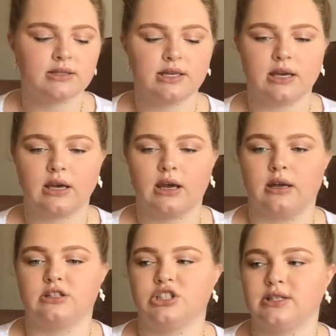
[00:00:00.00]

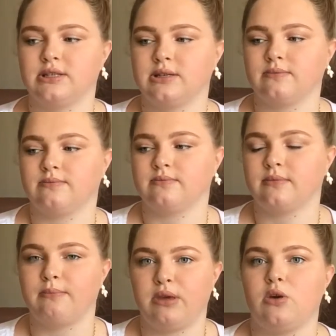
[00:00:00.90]
to just
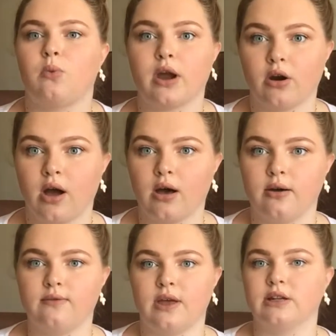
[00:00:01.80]
be aware
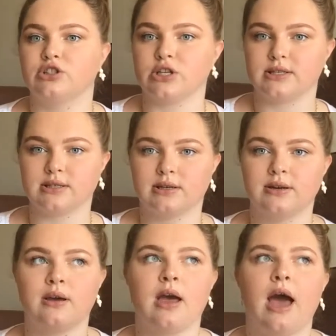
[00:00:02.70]
of, and just
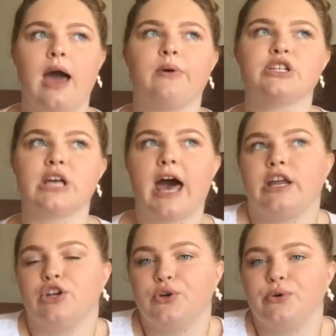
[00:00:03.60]
I wish
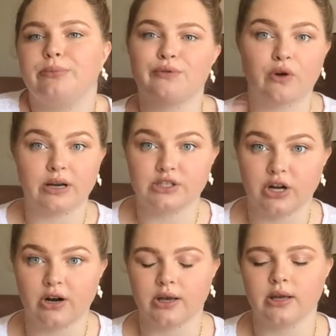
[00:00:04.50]
I knew before I
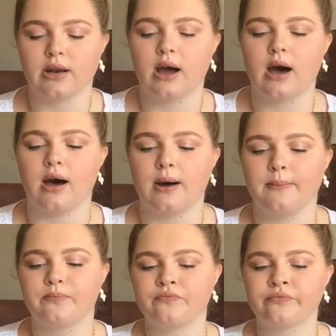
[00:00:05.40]
started.
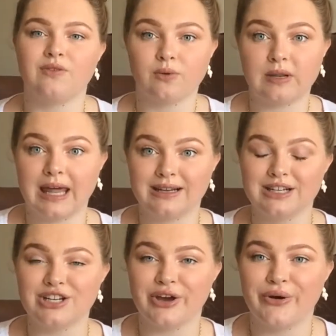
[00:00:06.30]
If you would like
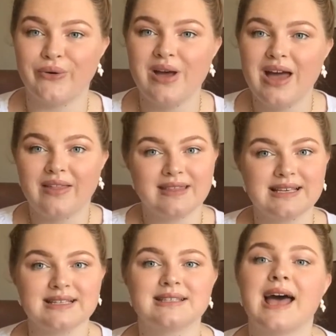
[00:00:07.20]
to know
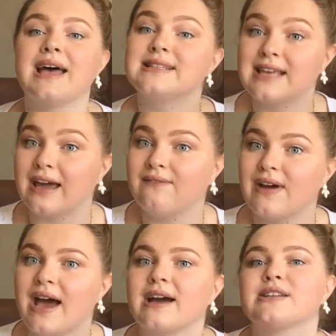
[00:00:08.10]
these 10
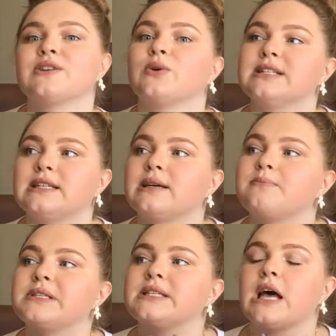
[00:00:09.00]
facts or
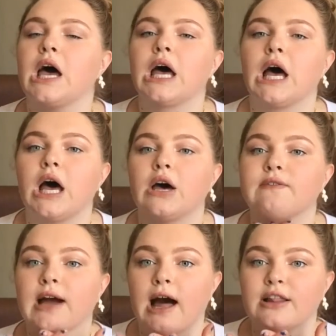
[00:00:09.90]
tips
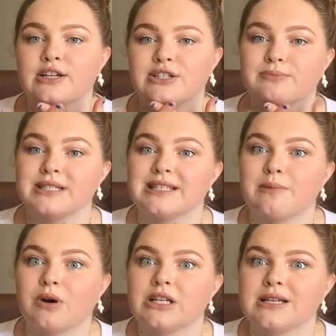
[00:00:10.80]
of college, please
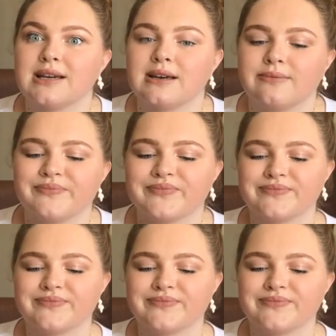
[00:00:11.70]
keep watching.